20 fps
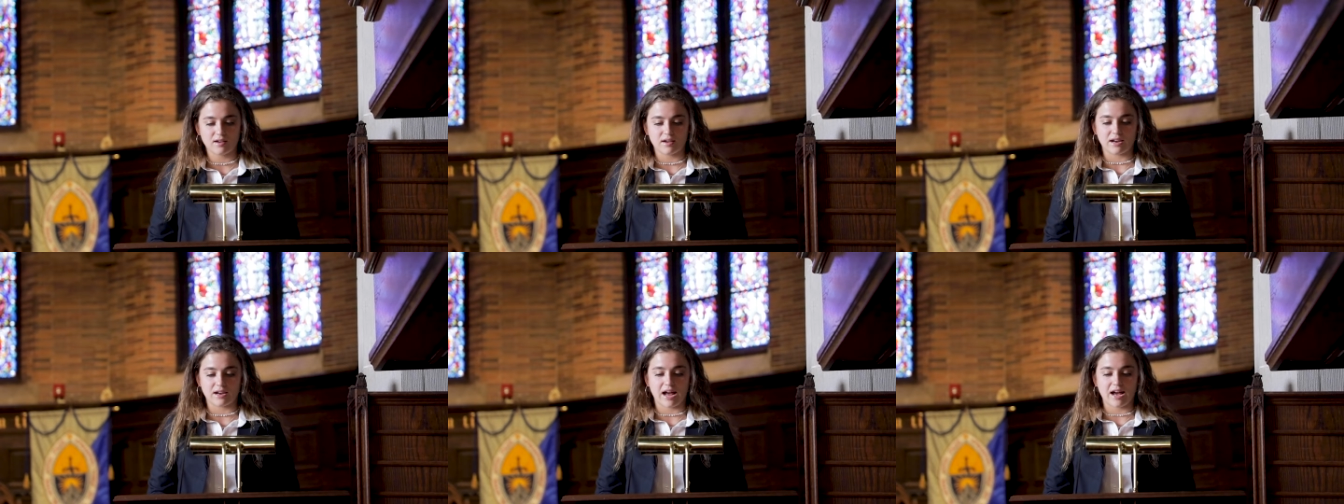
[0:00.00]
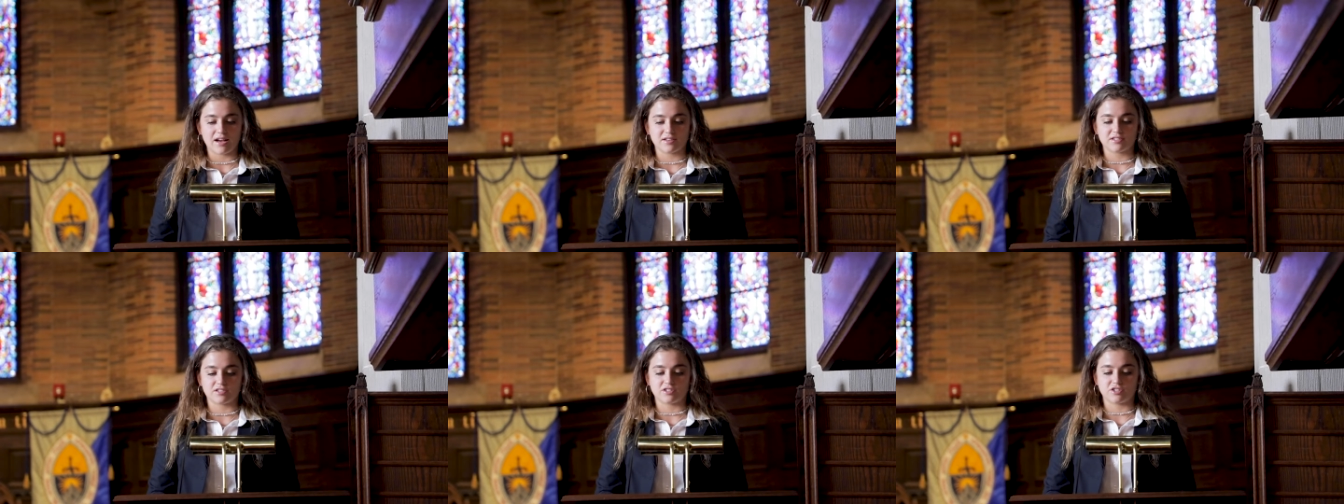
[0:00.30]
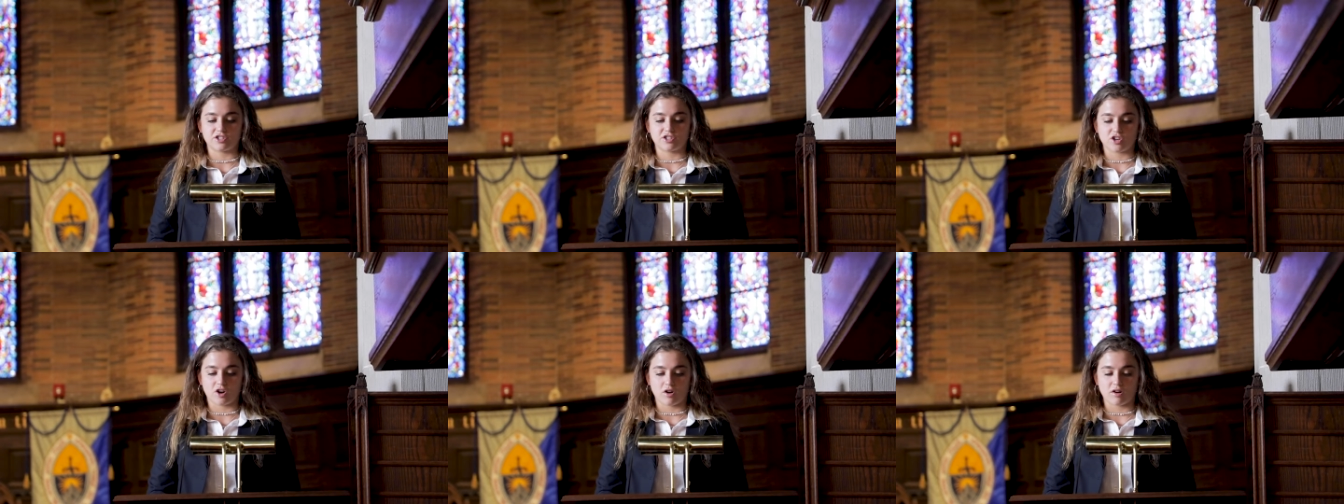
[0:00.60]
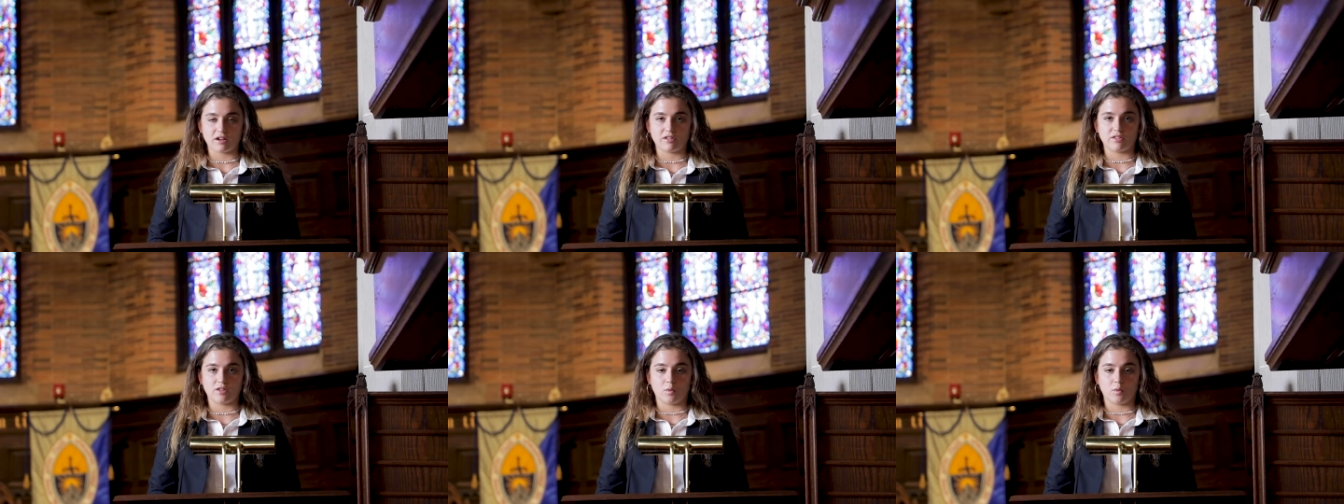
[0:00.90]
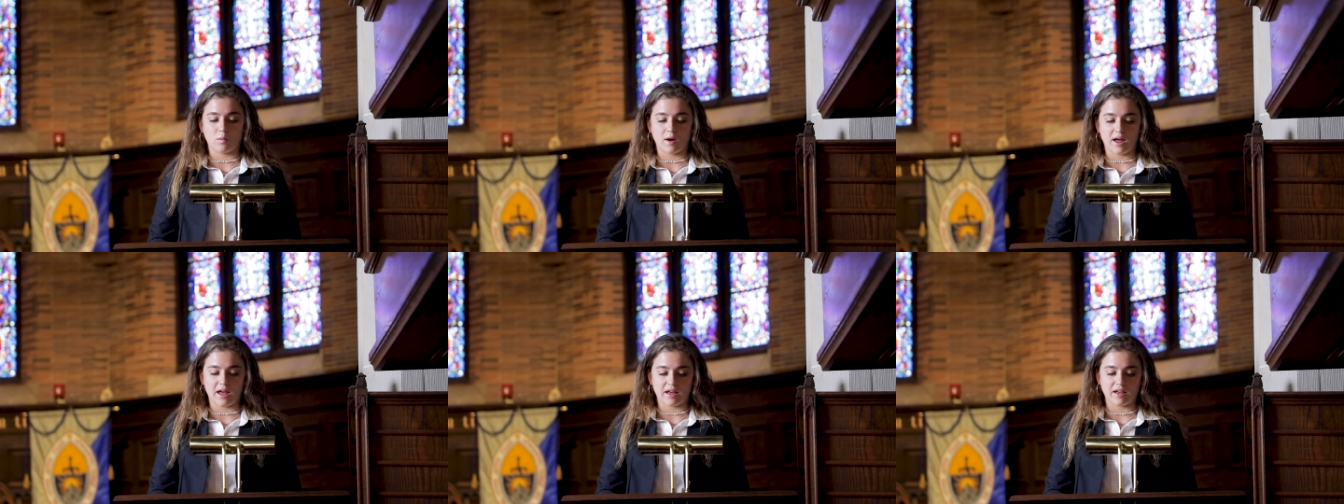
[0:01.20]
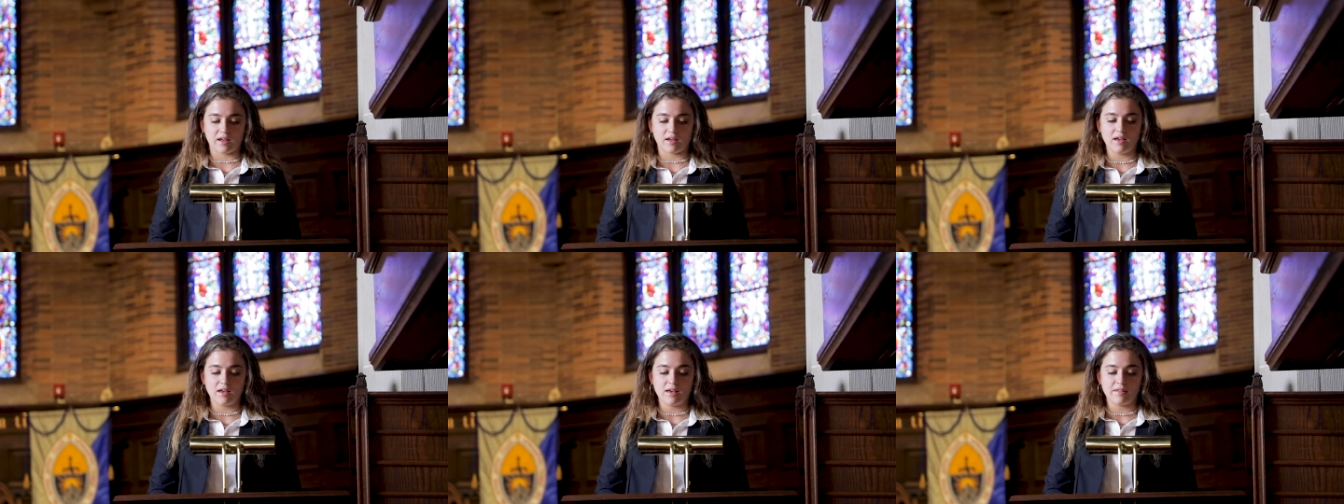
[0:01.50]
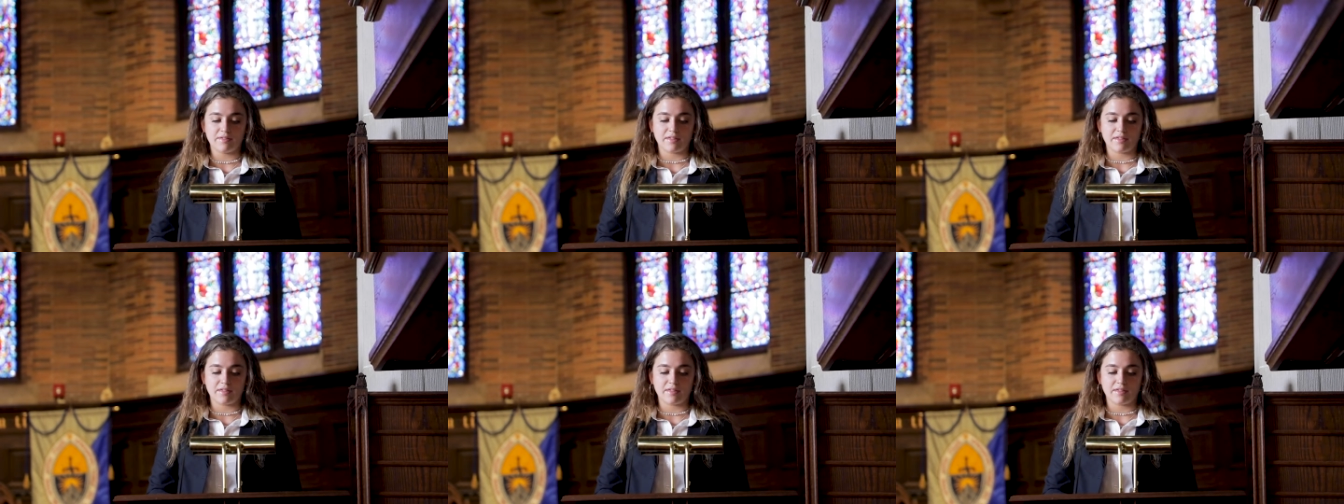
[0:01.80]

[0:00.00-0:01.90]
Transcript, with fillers: It has to start in the way